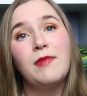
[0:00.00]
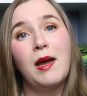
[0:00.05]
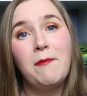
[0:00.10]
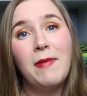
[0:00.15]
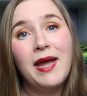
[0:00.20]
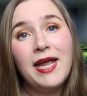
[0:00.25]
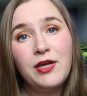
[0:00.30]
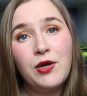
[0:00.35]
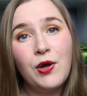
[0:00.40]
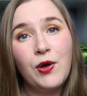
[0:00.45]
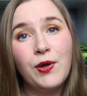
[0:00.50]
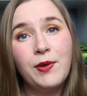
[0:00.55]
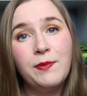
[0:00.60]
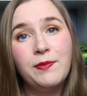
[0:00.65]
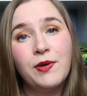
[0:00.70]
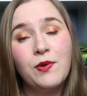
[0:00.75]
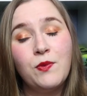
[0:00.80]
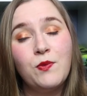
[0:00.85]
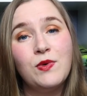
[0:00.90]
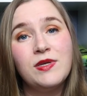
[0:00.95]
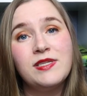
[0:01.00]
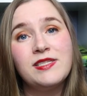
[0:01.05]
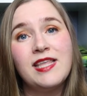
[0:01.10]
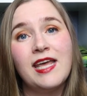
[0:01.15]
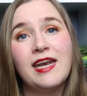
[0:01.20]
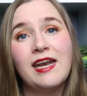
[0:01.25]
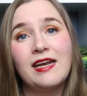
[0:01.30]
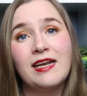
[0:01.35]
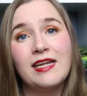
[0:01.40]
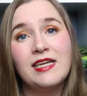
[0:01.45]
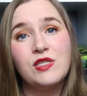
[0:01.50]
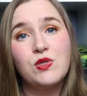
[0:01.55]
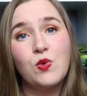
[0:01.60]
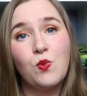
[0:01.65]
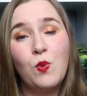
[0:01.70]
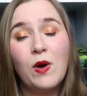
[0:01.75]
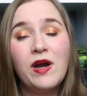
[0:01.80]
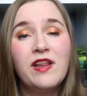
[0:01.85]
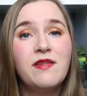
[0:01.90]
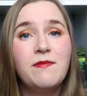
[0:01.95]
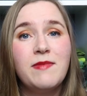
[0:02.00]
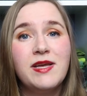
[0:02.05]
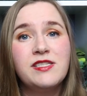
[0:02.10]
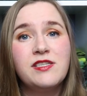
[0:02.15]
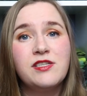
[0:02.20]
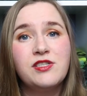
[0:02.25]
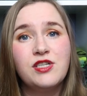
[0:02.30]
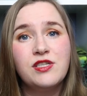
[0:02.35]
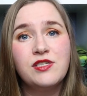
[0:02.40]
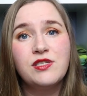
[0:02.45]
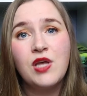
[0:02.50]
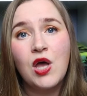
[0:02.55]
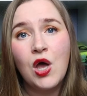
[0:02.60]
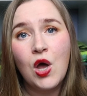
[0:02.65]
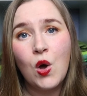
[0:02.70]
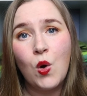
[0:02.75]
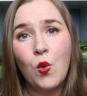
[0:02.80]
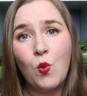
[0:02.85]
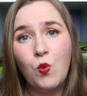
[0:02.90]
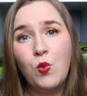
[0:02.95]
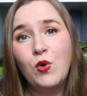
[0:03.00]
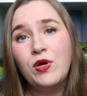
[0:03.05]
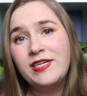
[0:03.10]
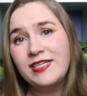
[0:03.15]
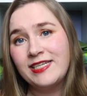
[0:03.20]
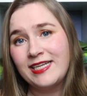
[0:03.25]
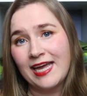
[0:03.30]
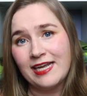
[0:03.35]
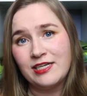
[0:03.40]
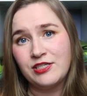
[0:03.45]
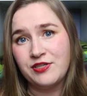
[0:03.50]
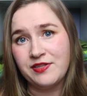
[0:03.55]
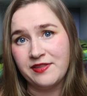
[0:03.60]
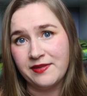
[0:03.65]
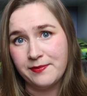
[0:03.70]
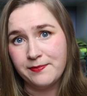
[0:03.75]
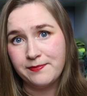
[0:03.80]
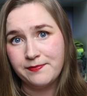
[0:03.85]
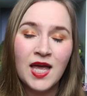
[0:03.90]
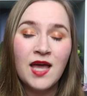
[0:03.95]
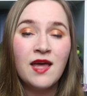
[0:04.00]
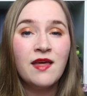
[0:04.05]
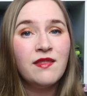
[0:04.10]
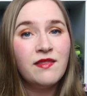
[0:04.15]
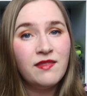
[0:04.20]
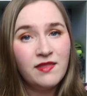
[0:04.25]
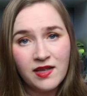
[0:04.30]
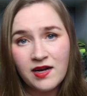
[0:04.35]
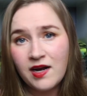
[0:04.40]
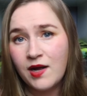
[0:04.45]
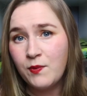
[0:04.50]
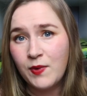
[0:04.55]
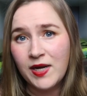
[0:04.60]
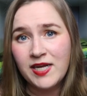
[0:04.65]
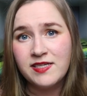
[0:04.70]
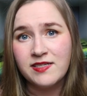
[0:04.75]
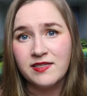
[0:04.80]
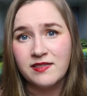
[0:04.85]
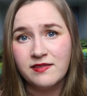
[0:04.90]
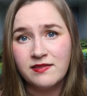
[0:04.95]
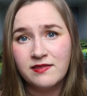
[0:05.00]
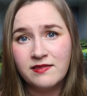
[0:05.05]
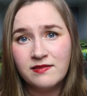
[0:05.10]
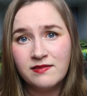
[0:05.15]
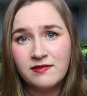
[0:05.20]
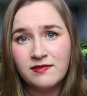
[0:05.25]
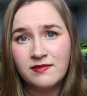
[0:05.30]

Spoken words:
My main hope was that at least one of the messages would get to them. Then I waited.